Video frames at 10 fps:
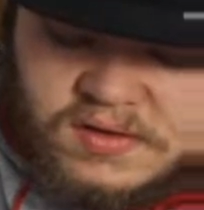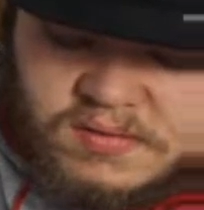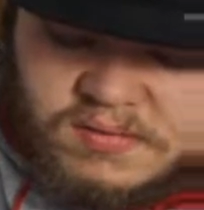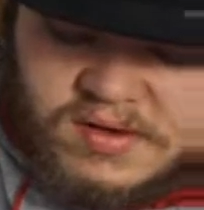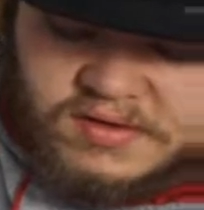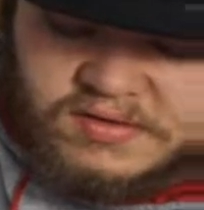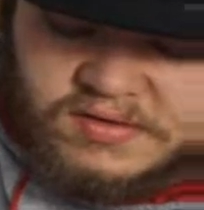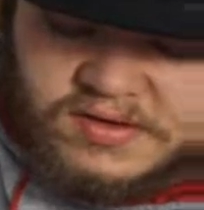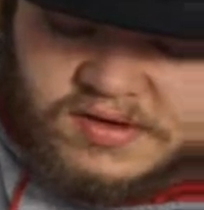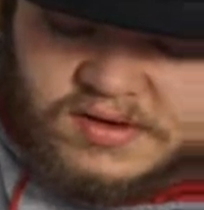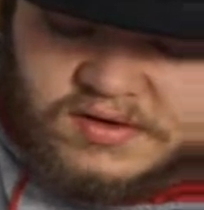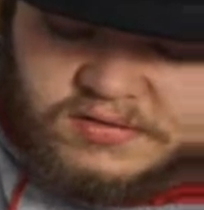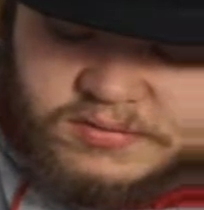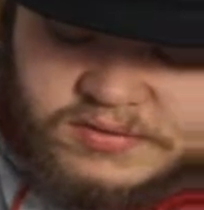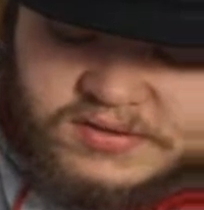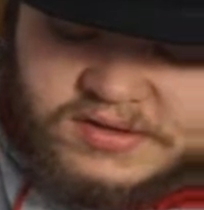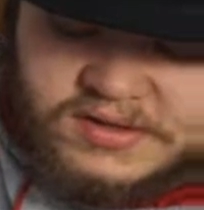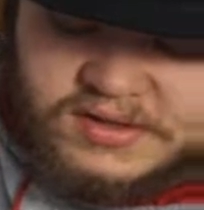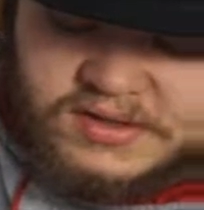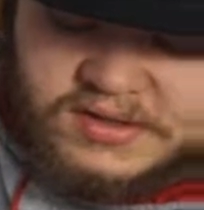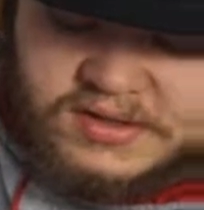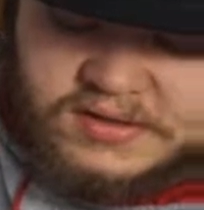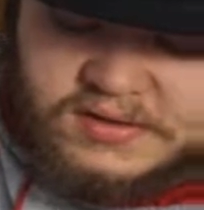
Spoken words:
Why'd you kill our tortellini?